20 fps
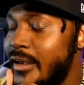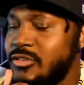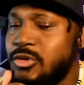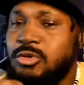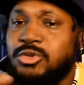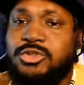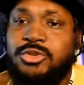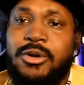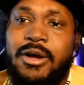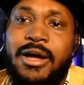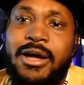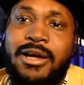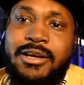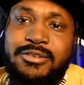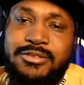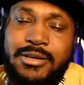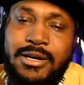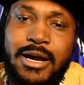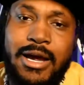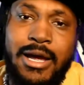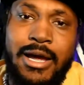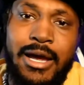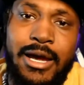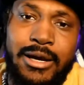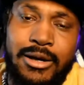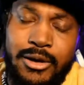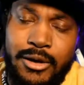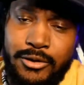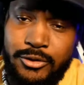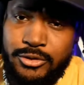I told you guys that I
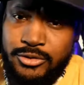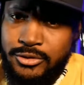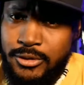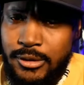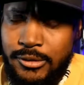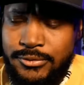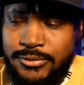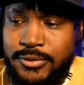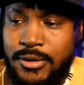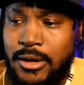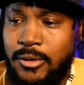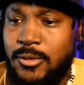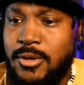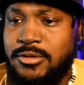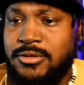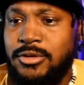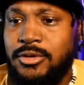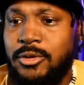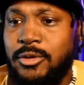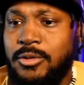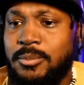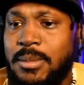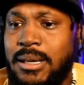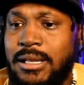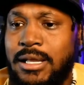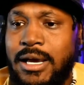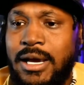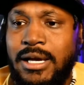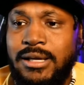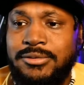had other stuff that I wanted to do with my
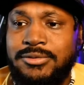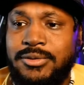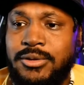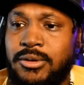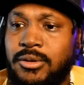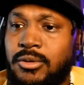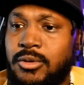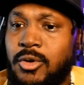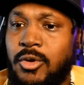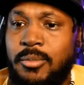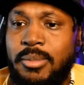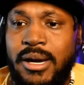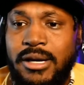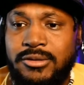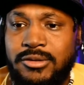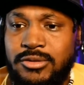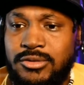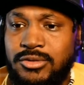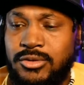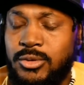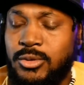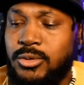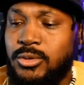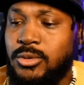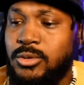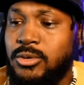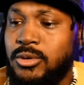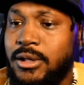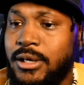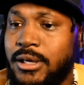life, you know, go back to
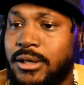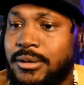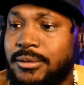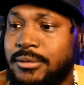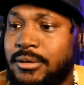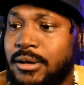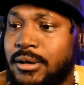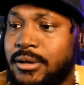school and